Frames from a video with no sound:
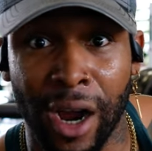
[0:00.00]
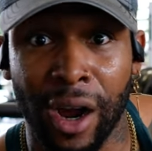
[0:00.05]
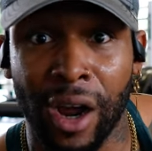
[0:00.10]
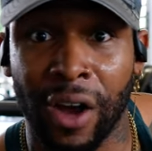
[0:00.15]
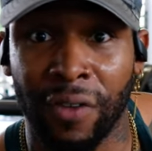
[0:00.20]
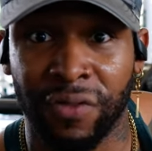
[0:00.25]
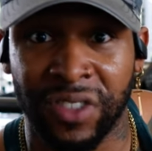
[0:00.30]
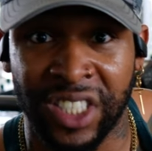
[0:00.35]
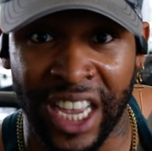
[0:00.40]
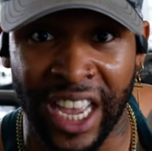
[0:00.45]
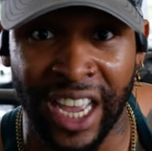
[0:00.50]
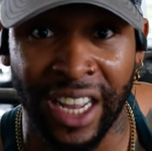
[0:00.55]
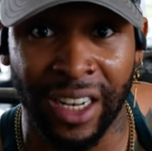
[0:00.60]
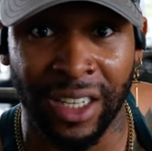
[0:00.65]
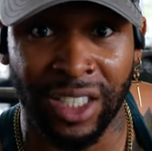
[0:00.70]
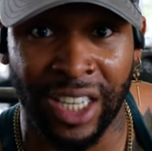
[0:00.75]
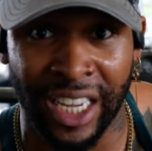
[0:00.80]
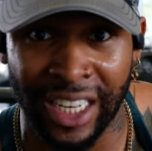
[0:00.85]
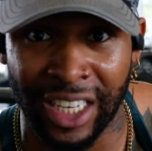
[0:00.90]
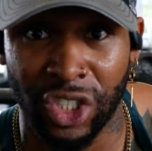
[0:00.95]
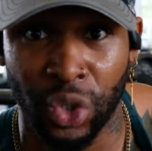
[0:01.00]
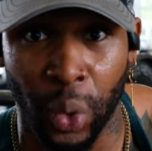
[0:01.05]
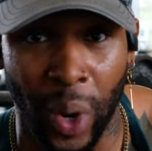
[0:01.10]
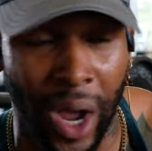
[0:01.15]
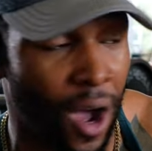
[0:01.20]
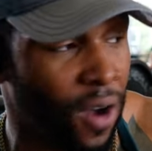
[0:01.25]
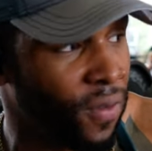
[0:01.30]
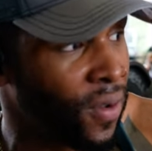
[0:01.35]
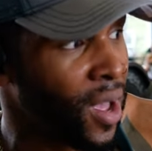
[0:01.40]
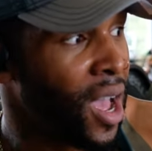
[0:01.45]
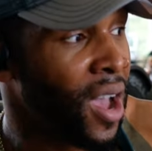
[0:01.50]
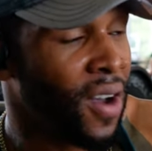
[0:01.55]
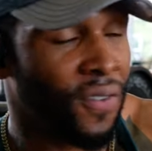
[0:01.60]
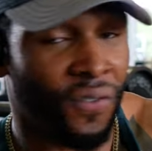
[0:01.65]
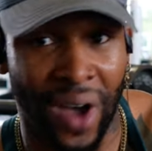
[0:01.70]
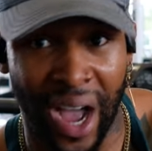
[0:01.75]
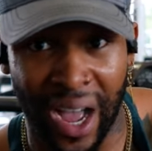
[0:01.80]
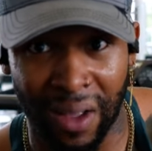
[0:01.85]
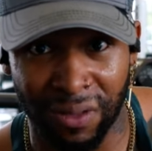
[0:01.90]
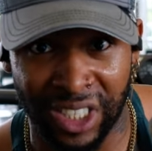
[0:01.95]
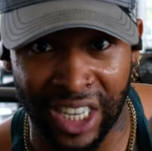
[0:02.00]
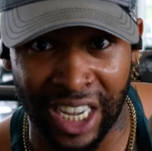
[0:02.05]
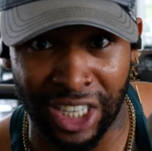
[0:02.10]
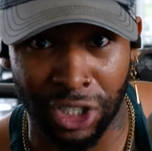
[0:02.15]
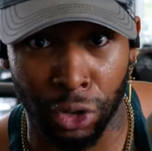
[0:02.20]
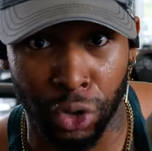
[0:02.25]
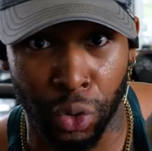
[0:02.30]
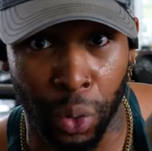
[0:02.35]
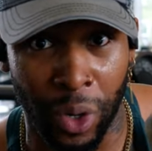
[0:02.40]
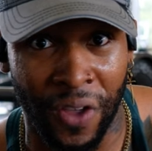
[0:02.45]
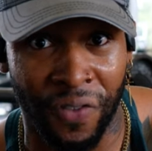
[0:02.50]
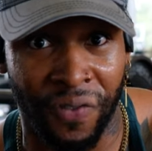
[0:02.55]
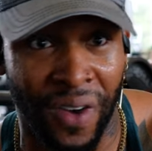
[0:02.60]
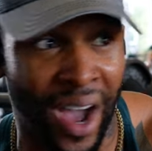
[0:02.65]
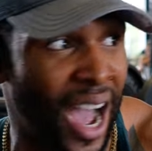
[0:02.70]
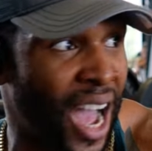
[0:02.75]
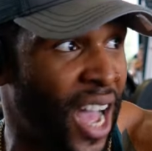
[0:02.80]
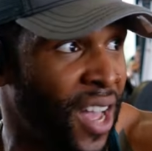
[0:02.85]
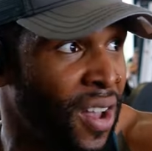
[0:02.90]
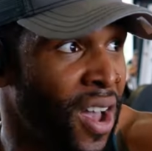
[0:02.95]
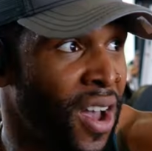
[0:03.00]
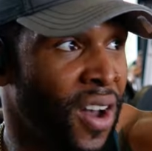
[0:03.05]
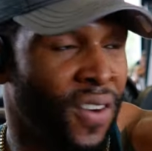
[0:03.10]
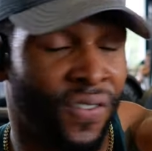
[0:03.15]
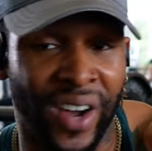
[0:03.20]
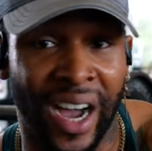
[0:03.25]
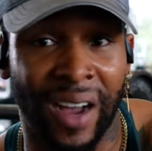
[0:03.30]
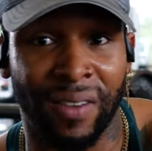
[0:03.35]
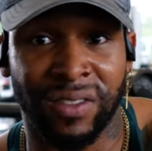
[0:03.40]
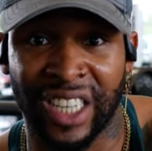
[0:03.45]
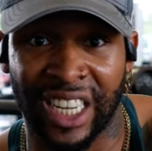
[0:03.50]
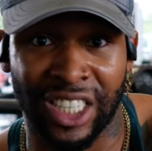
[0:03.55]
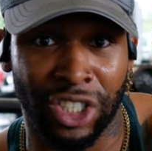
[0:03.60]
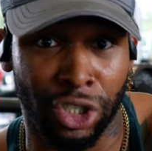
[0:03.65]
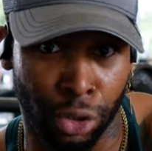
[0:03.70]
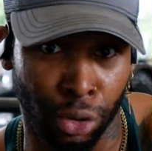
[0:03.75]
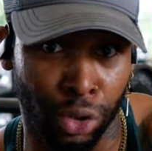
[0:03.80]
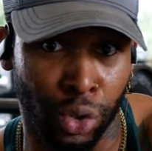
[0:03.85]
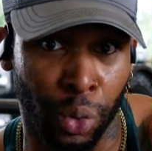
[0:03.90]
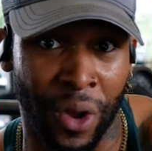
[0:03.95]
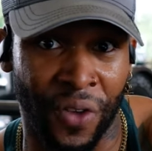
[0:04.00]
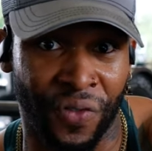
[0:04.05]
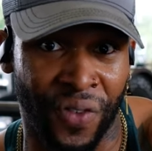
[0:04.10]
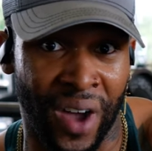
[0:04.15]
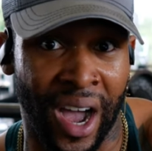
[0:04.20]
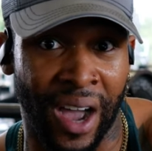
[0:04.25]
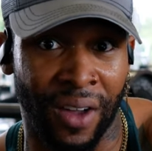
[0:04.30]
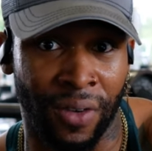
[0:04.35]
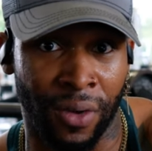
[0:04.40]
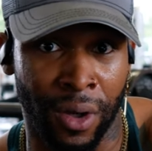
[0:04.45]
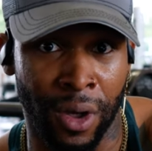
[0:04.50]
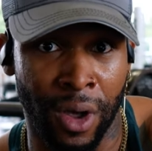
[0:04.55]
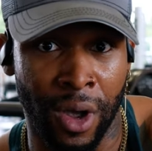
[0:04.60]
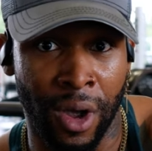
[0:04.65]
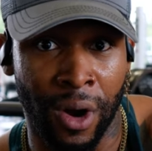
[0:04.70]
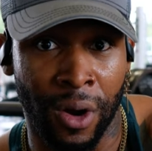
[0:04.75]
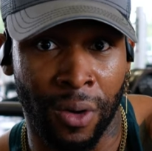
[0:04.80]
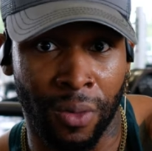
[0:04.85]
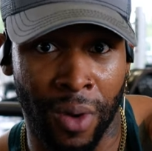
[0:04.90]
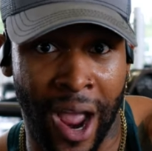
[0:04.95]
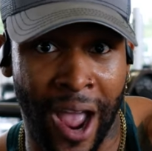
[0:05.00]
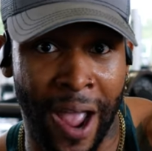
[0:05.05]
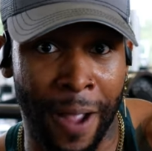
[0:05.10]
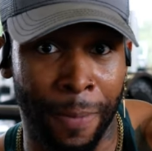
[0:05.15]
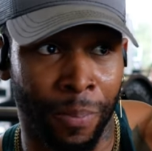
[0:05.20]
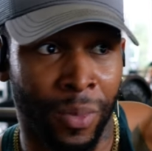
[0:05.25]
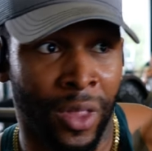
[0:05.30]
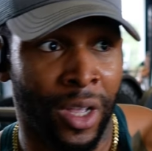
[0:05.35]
of 10, 10 to 12, five sets 225, 5 of two point five, right?